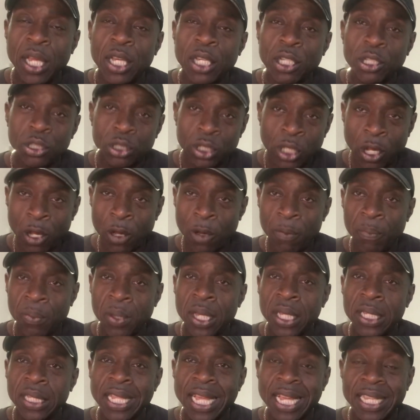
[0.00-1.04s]
So
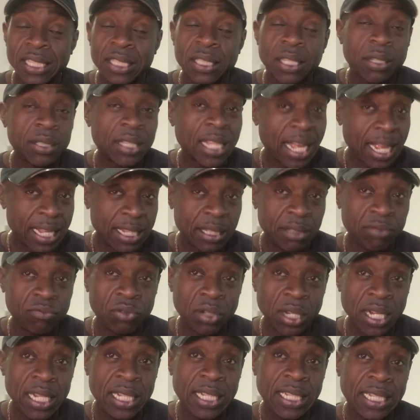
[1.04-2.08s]
that
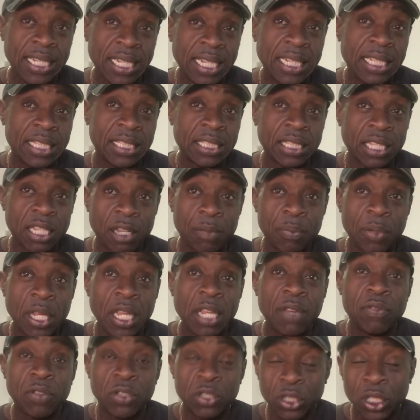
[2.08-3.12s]
really is
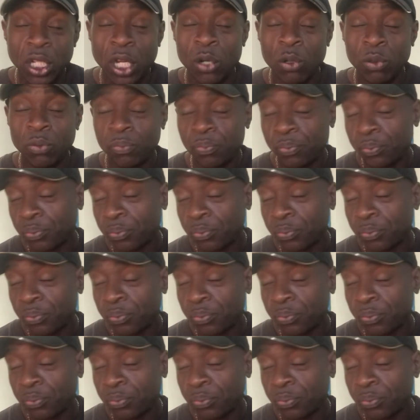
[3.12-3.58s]
even though